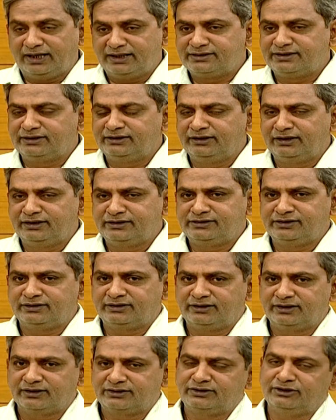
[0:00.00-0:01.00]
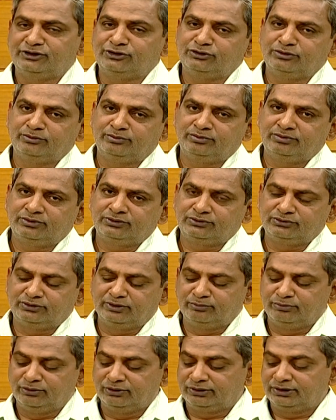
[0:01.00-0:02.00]
it in his introduction to the
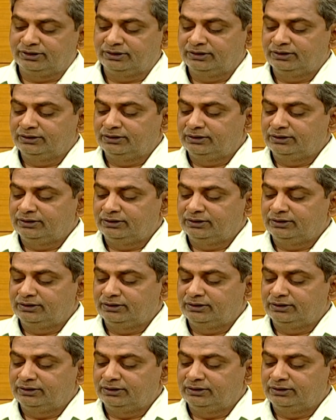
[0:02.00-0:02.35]
book,